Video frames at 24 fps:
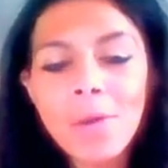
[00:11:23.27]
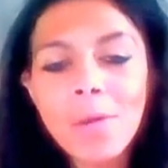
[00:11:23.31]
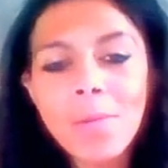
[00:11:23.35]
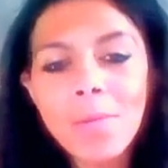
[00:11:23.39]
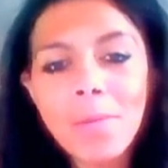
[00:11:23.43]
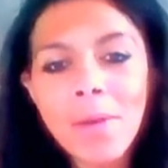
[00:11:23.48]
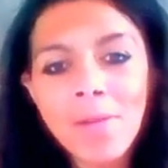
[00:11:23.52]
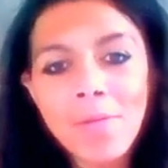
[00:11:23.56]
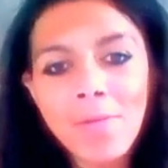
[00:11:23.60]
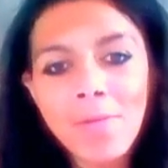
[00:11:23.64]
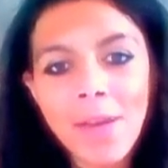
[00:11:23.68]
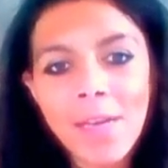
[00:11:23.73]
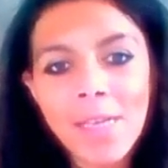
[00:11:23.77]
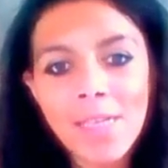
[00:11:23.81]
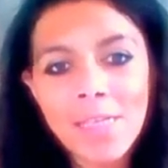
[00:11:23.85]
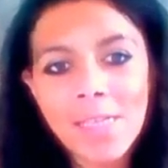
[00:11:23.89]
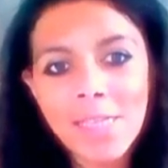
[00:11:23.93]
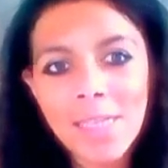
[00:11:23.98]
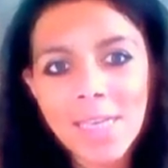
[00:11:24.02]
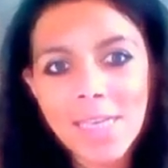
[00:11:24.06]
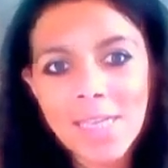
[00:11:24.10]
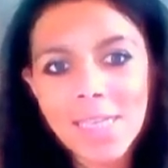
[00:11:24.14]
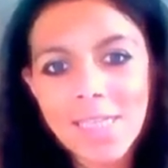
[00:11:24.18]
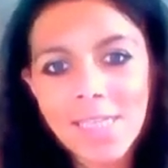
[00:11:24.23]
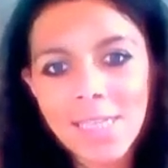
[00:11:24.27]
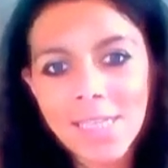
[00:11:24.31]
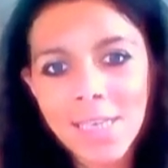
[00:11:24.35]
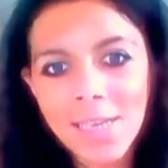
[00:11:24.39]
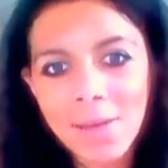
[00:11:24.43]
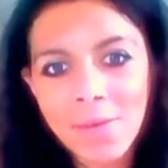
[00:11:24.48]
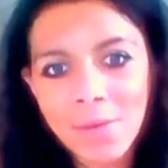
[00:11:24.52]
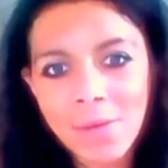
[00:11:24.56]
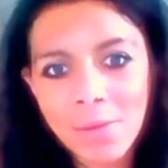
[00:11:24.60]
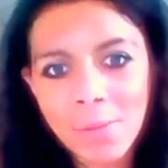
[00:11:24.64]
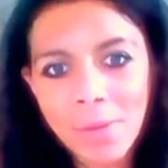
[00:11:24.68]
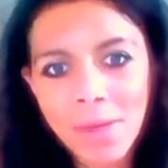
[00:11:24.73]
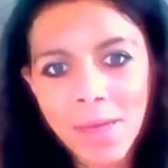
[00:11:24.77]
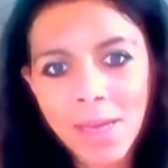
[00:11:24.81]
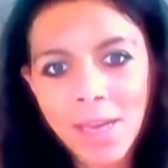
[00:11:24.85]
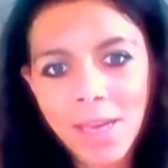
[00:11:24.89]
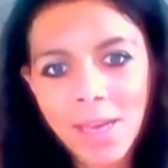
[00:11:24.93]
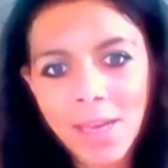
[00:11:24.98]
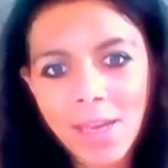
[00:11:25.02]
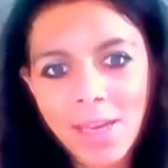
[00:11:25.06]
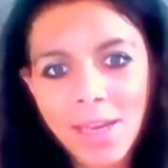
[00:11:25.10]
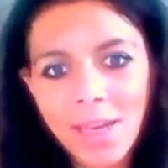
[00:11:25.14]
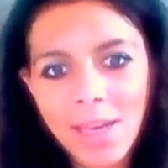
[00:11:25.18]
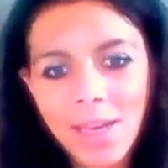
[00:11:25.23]
And who knows what my
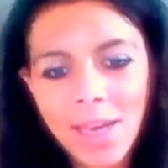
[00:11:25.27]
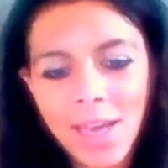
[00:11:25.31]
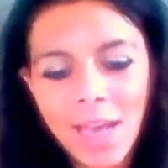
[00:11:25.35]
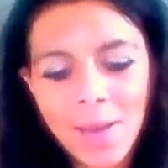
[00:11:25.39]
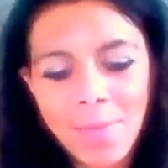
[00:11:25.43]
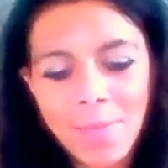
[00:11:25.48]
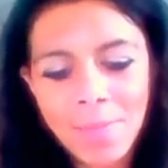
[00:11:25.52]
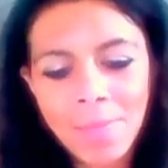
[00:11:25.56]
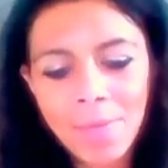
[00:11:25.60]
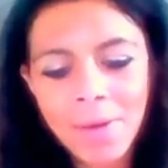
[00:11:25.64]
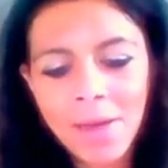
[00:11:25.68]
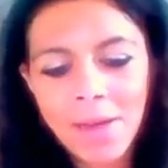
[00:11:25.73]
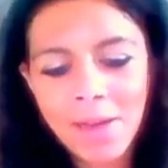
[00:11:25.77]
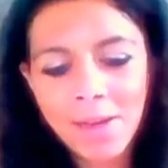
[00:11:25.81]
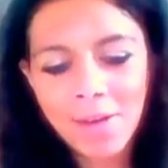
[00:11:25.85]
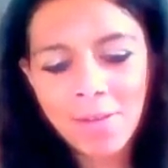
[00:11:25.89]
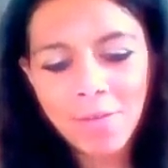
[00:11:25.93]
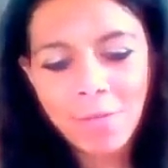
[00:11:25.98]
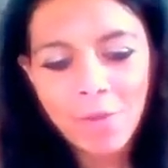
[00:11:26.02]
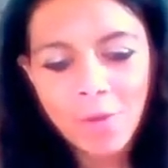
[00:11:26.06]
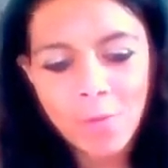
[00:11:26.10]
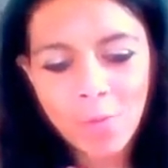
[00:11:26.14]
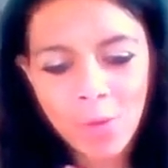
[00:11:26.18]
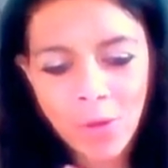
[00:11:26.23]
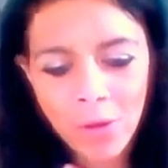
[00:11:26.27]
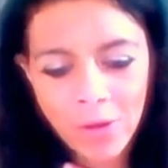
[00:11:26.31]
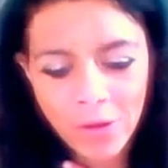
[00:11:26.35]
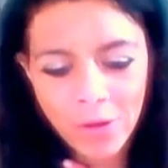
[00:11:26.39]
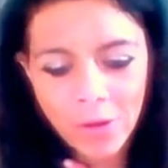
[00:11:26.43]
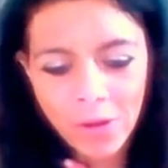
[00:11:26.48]
fate and destiny will be.